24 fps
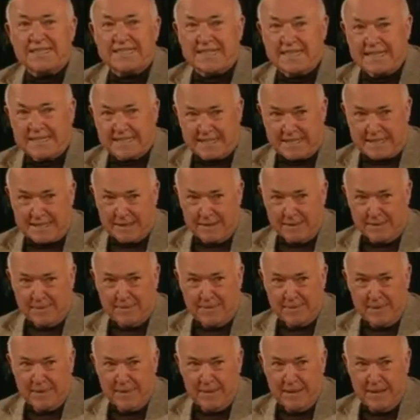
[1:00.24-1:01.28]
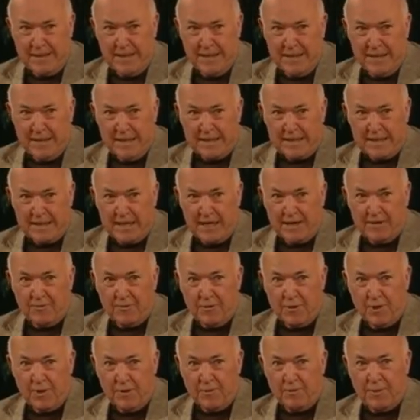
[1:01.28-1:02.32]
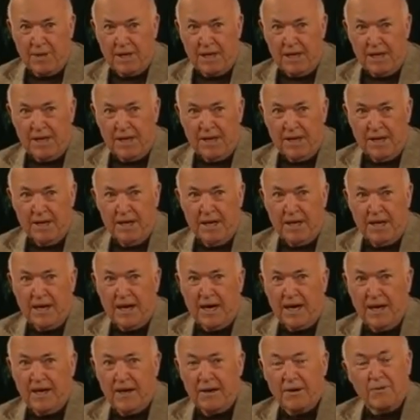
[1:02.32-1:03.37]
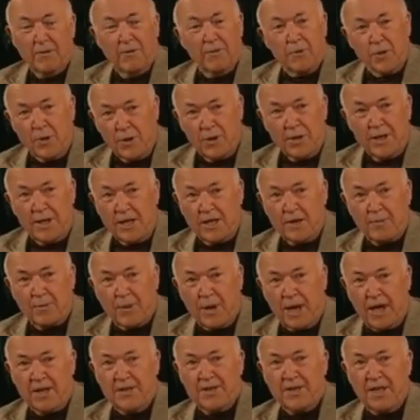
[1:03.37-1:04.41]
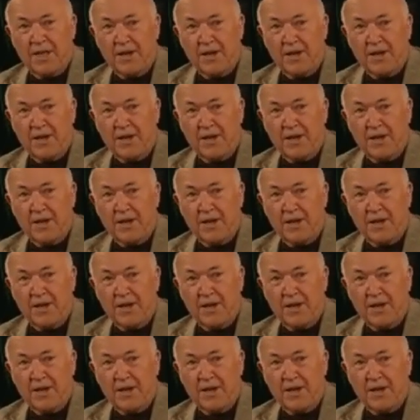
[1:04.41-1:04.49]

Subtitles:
system that will be ruling upon